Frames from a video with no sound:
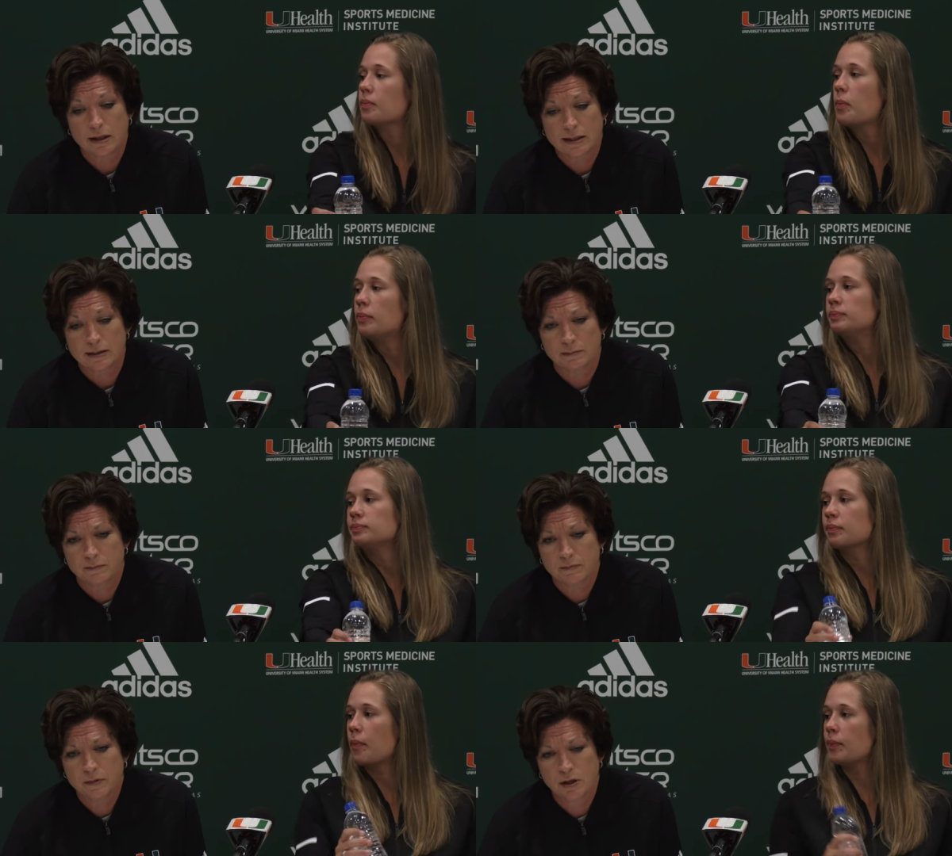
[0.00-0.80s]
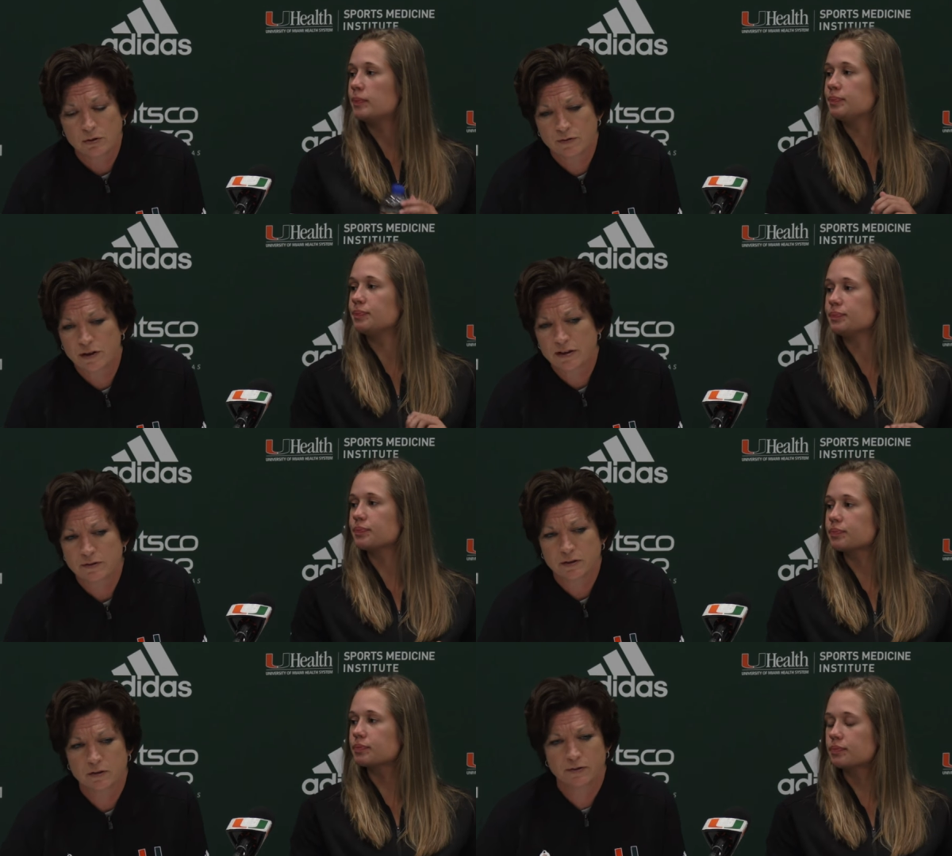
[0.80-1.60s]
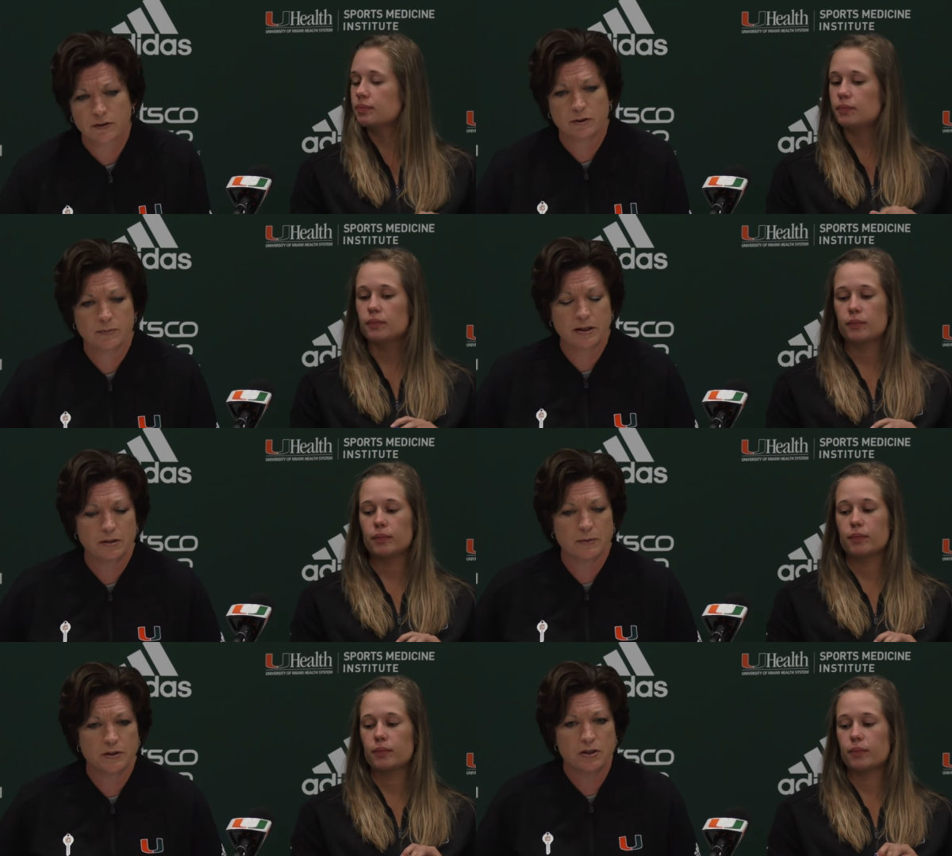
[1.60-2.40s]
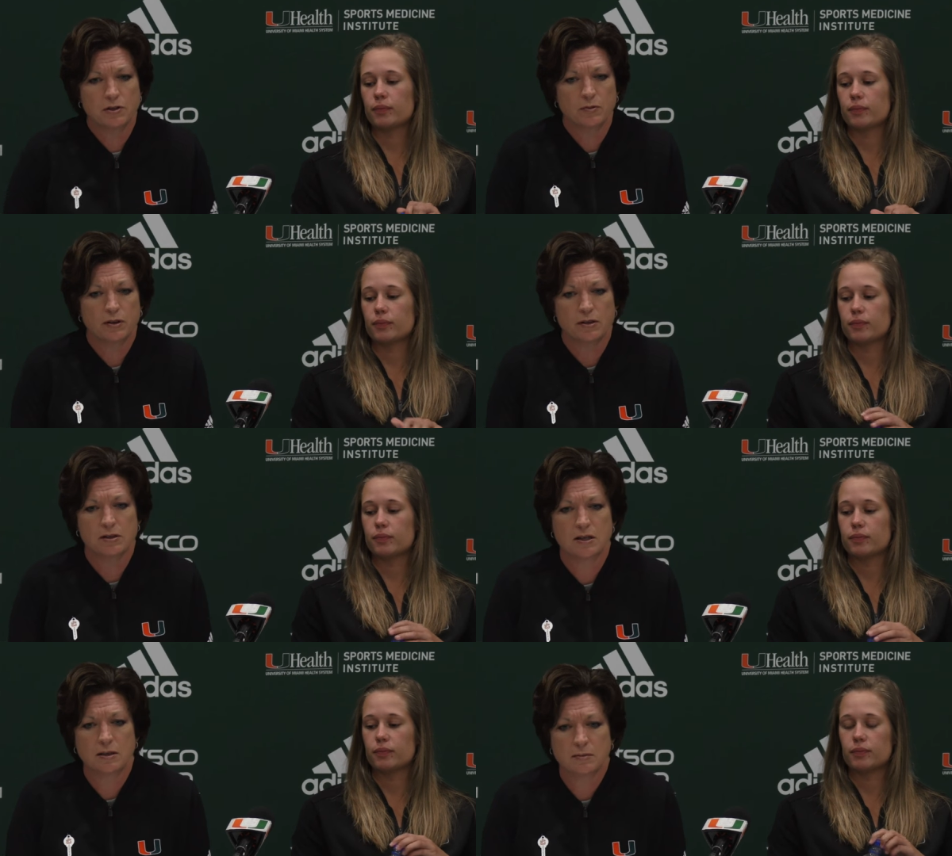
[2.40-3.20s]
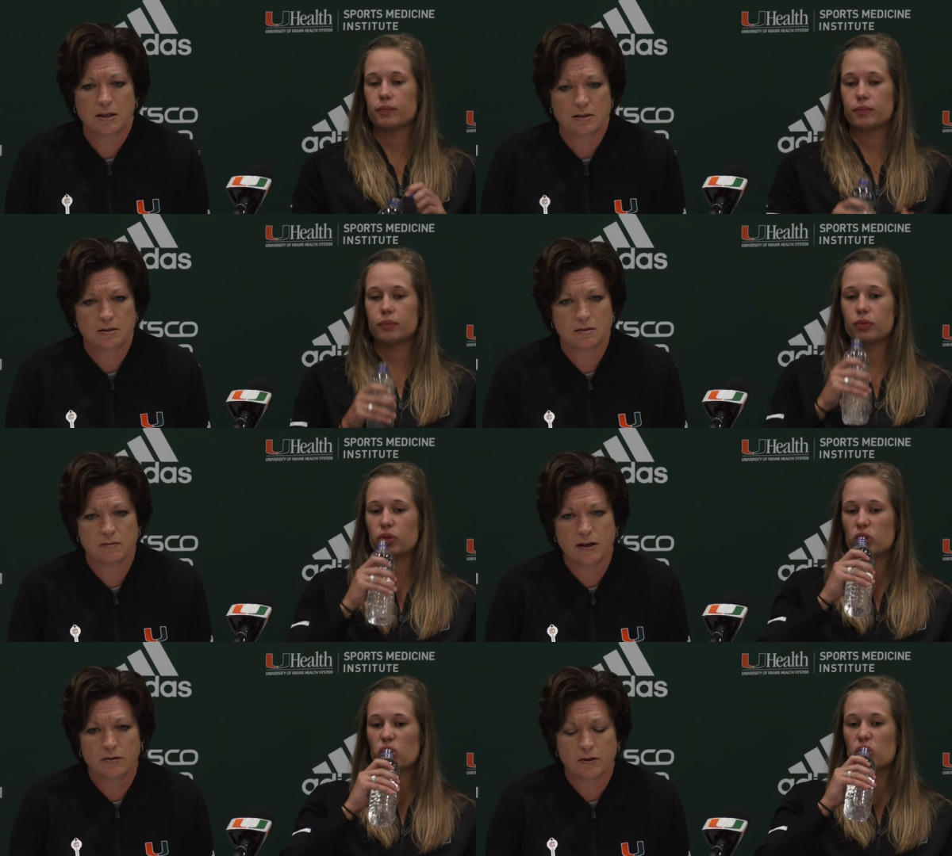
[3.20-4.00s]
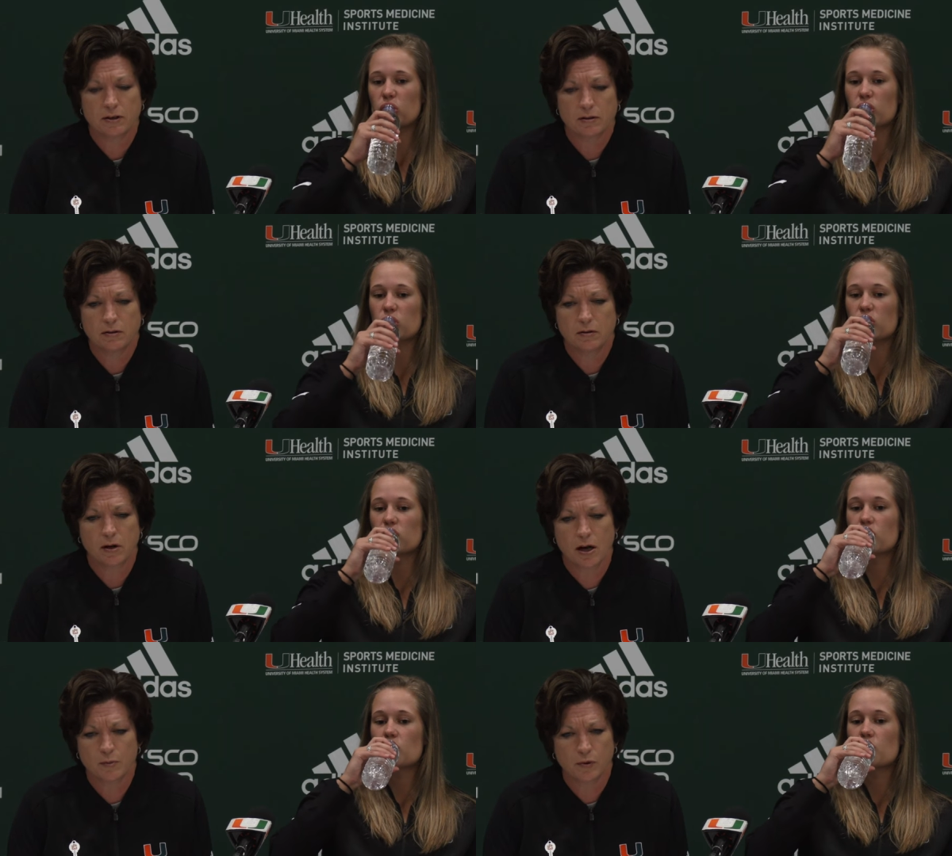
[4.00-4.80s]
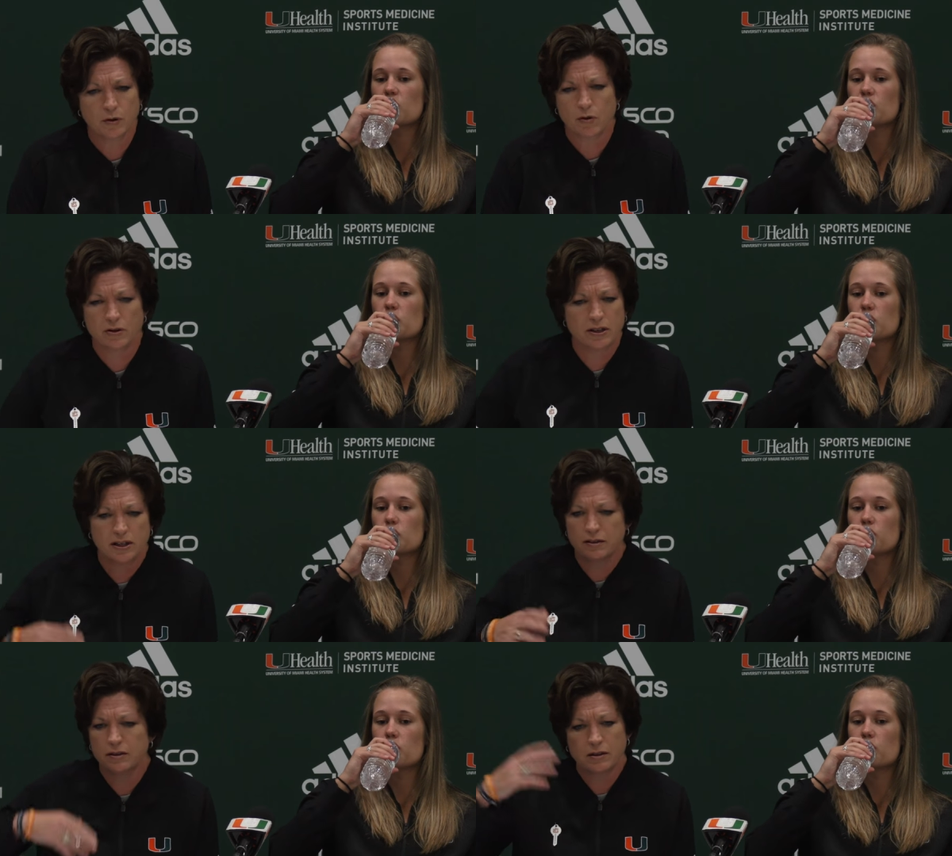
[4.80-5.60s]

Speaker 1: Um, you know, it's very difficult for her to be in the position with this team that's veteran. Um, we're already